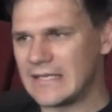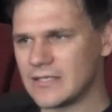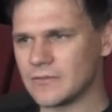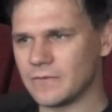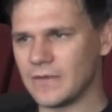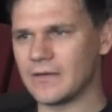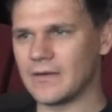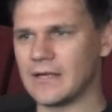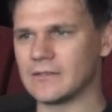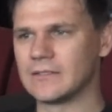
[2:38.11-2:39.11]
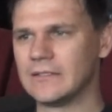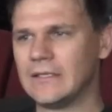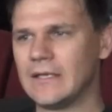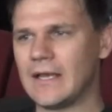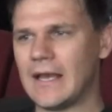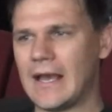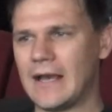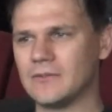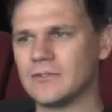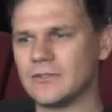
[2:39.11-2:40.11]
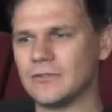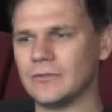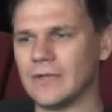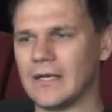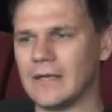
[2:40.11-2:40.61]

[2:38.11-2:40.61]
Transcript: need to figure out how to